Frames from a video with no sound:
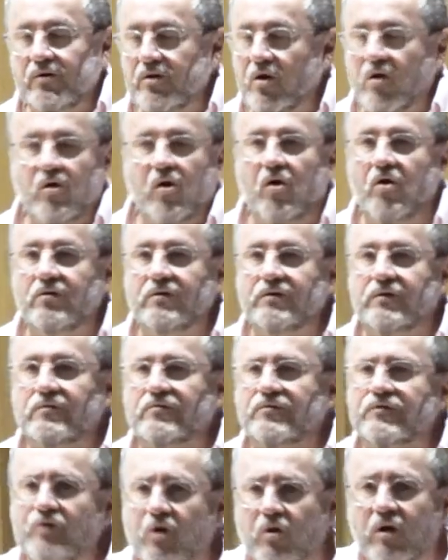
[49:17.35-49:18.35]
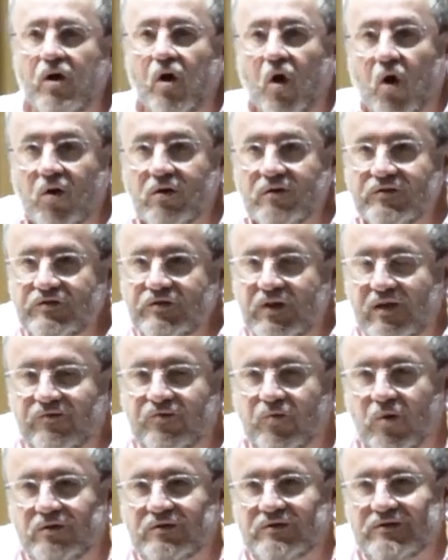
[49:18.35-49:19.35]
Not all the. So, sorry, all the
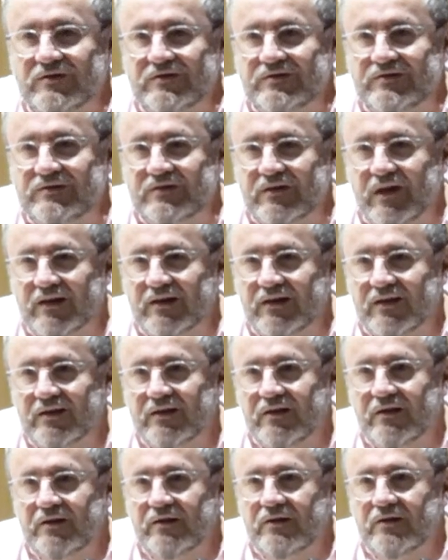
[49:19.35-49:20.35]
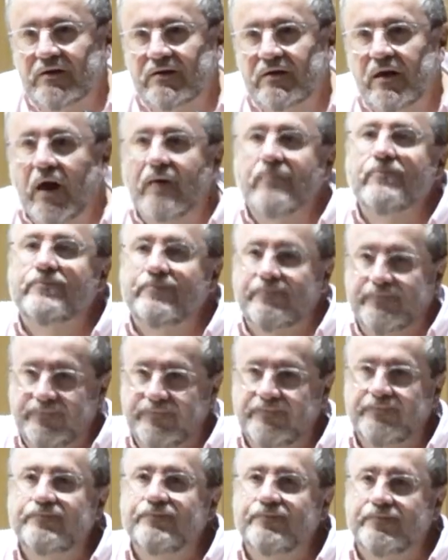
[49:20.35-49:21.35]
Shef ones. Did you say? So, so yeah. if you
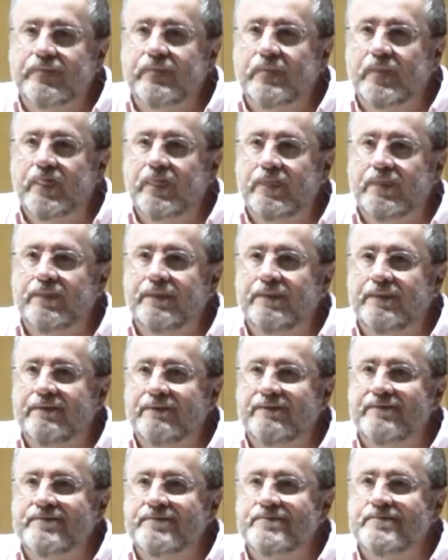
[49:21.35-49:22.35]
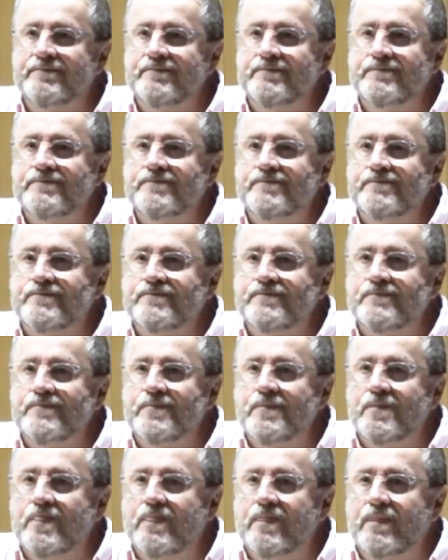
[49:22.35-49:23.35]
keep Shef ones going, they they
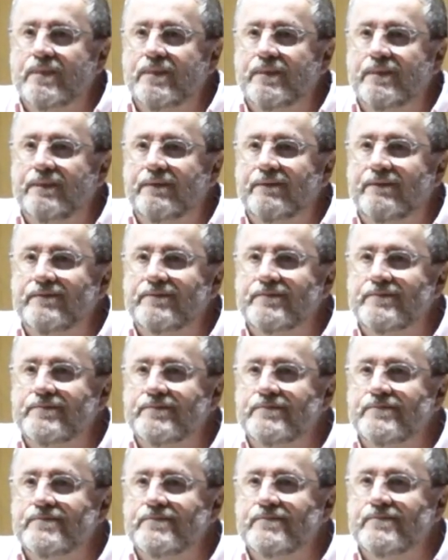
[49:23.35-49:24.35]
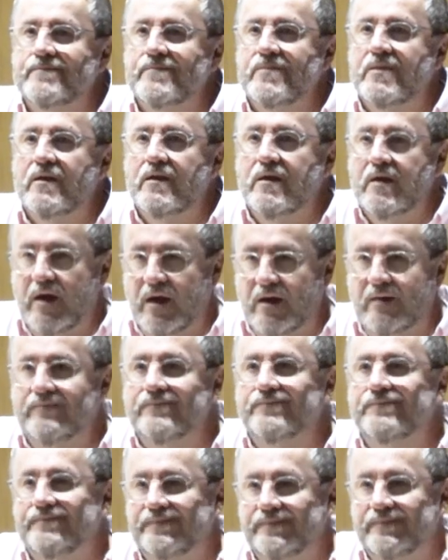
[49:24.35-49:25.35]
always make the RPE cells. You always yeah.
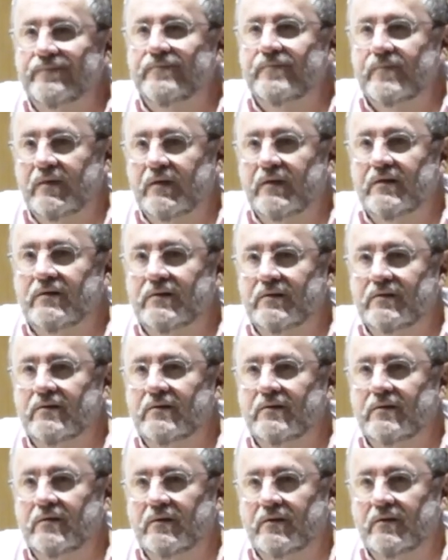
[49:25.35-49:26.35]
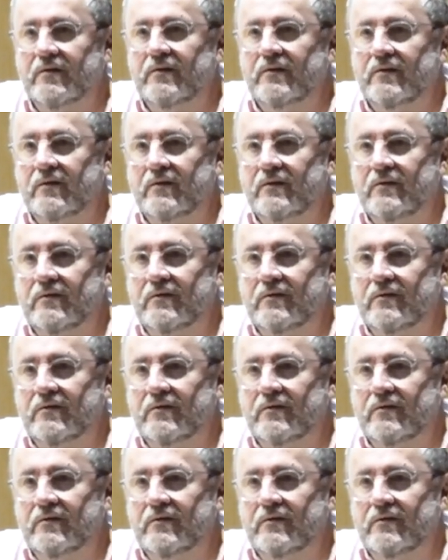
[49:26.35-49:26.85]
see this. It's quite astonishing.